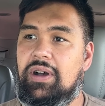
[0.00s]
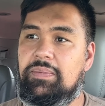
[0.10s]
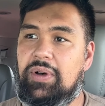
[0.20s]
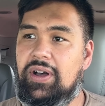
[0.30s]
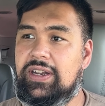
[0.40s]
I
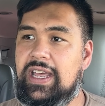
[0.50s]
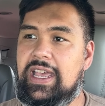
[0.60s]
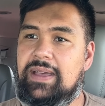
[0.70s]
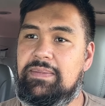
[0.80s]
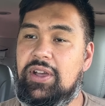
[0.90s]
bought
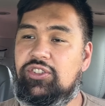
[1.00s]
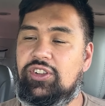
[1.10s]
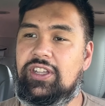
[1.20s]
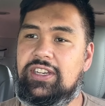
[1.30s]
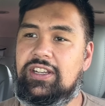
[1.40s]
a
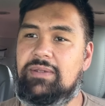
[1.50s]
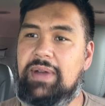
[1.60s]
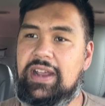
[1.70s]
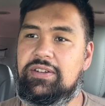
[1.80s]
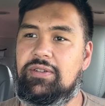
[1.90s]
Michelin
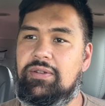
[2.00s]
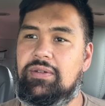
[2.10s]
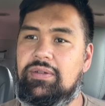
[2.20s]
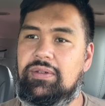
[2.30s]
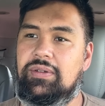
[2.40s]

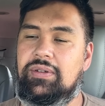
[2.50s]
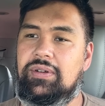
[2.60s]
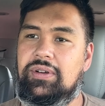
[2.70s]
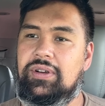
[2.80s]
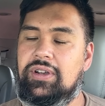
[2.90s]
Commander,
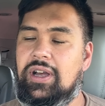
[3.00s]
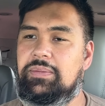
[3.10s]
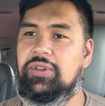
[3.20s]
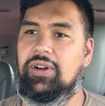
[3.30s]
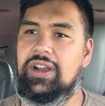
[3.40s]

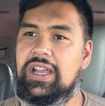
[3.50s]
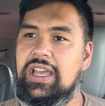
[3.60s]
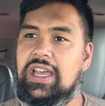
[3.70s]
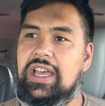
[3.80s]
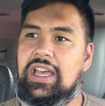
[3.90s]
I'm sorry,
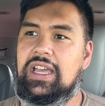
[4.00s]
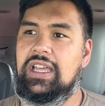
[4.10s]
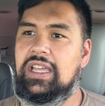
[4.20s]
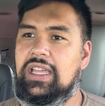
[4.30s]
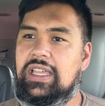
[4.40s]

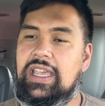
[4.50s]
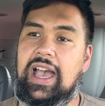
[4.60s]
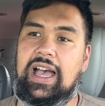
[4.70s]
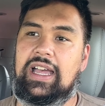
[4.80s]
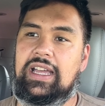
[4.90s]

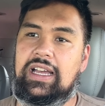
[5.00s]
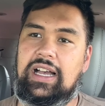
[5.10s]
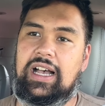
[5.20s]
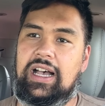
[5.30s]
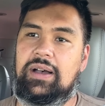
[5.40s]
yeah,
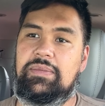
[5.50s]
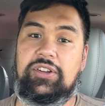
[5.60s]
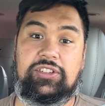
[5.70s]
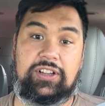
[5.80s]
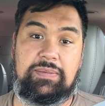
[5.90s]
uh,
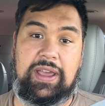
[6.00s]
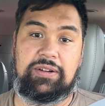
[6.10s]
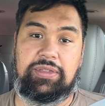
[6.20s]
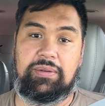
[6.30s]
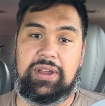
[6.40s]
Michelin
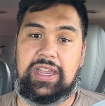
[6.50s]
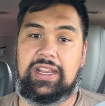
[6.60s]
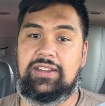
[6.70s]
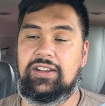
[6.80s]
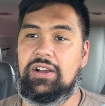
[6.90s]
Commander 3
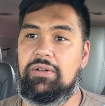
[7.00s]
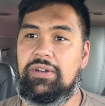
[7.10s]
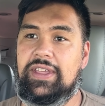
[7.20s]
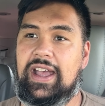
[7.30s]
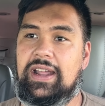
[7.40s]
to go
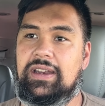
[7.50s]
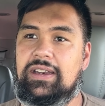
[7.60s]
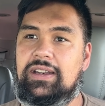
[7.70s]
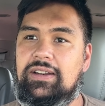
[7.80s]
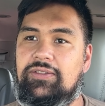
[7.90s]
on that
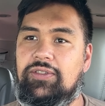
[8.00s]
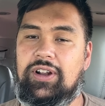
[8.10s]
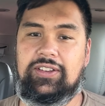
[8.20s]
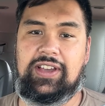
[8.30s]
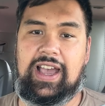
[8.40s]

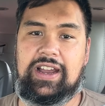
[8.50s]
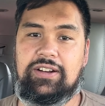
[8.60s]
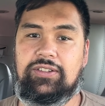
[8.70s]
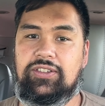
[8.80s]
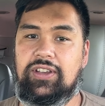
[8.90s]
front
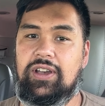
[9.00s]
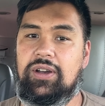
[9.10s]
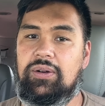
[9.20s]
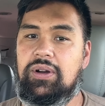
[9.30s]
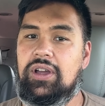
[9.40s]
tire.
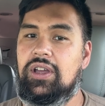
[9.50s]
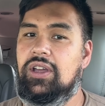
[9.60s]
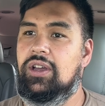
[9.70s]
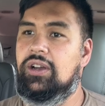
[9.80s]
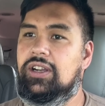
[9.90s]
So
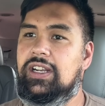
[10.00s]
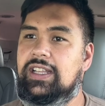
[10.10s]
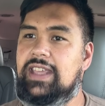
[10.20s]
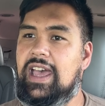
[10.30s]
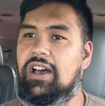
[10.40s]
I'm gonna
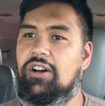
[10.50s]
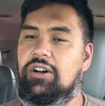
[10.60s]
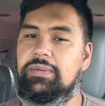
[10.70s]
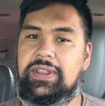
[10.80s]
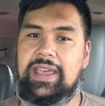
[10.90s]
get that
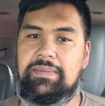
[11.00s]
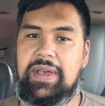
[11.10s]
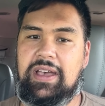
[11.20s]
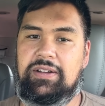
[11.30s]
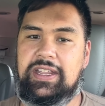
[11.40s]
home, get that
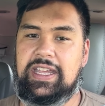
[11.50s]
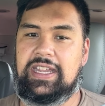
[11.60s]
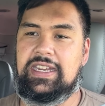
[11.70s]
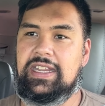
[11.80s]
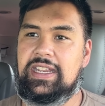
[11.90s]

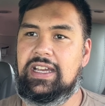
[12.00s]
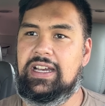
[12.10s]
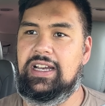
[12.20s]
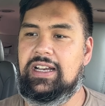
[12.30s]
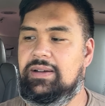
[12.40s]
mounted.
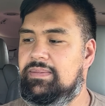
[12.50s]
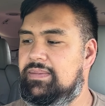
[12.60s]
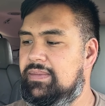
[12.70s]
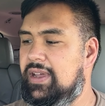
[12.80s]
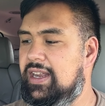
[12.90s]

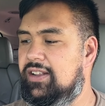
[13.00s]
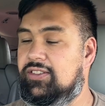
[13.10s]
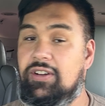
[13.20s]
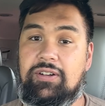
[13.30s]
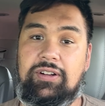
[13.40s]
Um, it
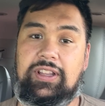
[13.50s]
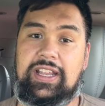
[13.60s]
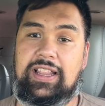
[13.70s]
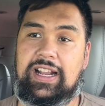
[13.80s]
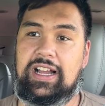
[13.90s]
is
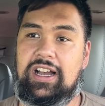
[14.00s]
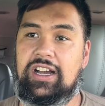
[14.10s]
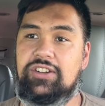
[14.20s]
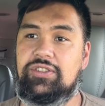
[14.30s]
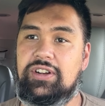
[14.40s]
currently like
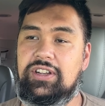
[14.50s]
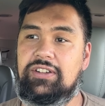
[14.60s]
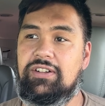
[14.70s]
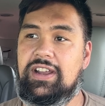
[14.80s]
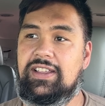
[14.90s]
100
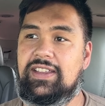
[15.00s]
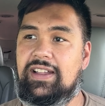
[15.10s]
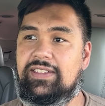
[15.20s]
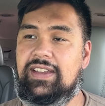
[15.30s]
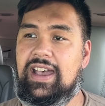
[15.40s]
degrees
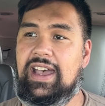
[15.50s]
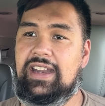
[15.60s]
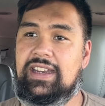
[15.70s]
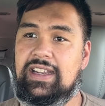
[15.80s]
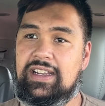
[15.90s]
outside.